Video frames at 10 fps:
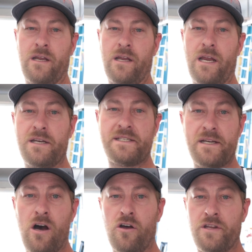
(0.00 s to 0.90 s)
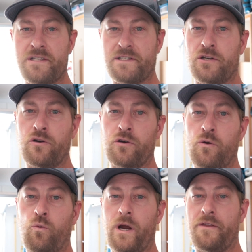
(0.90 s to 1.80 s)
install this tune
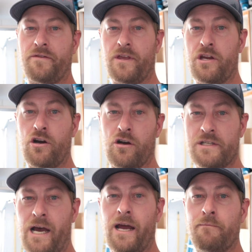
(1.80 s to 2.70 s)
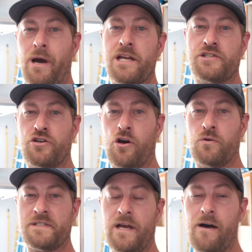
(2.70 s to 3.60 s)
with the Eurodyne Maestro
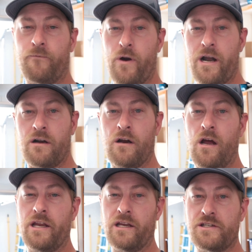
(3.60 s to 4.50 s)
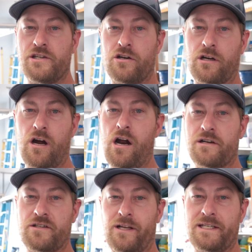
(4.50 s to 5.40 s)
software into your car.
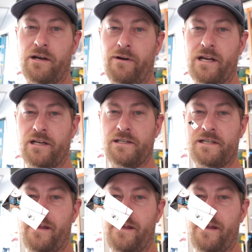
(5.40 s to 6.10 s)
So let's get right into